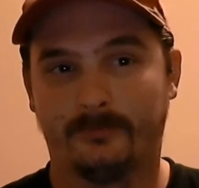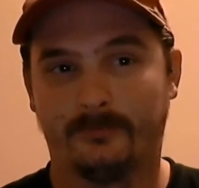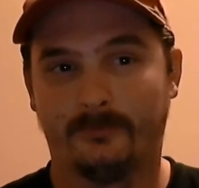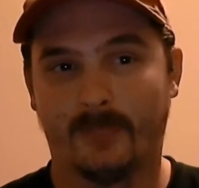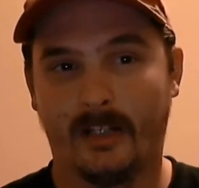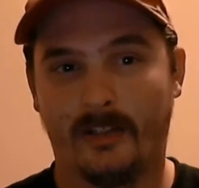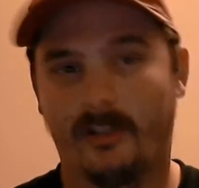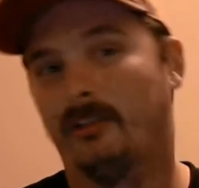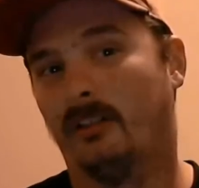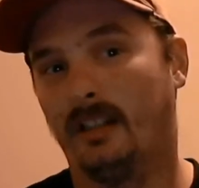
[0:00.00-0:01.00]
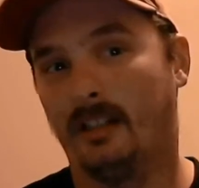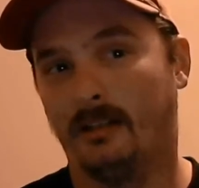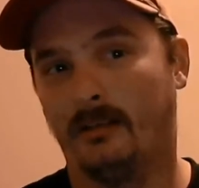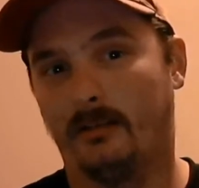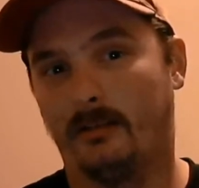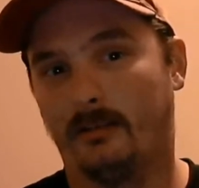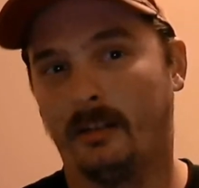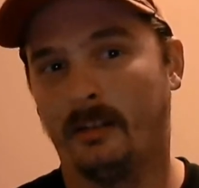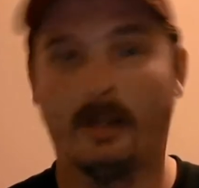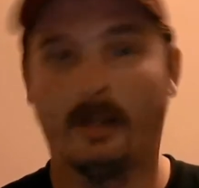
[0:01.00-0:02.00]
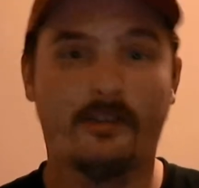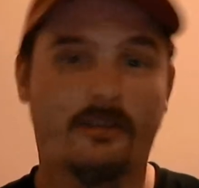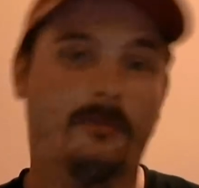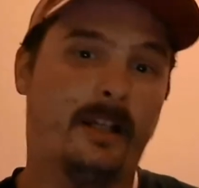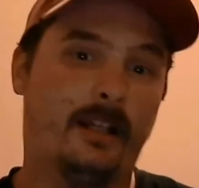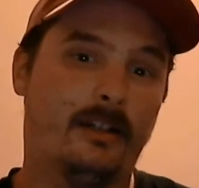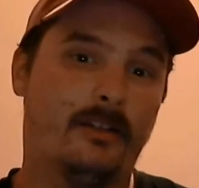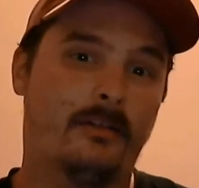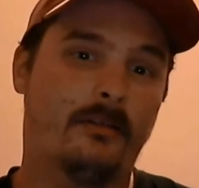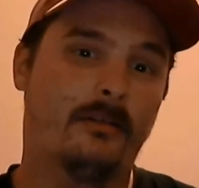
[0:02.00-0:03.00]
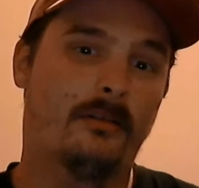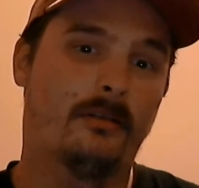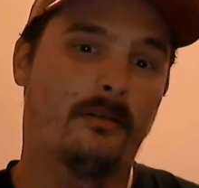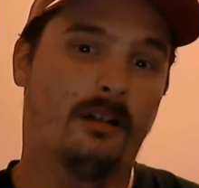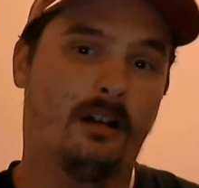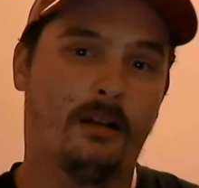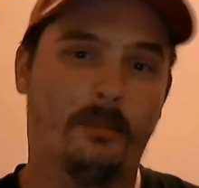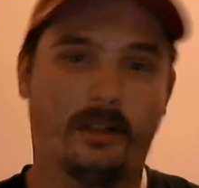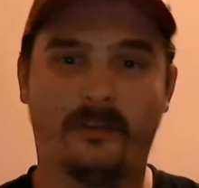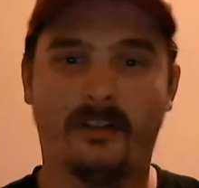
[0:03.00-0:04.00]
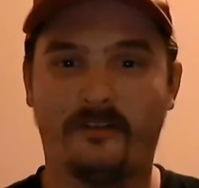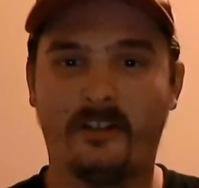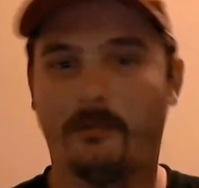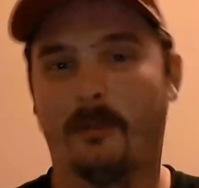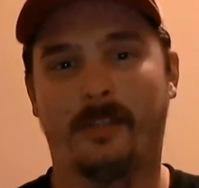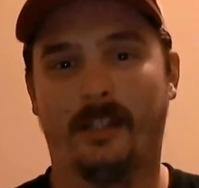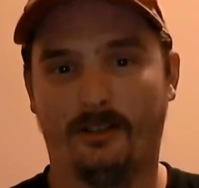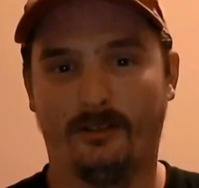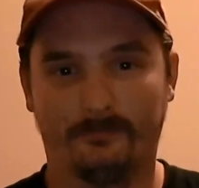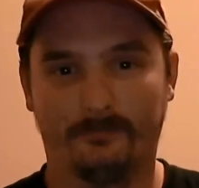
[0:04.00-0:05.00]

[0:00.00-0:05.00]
I shared the link to the imposter page on my friend's Facebook page.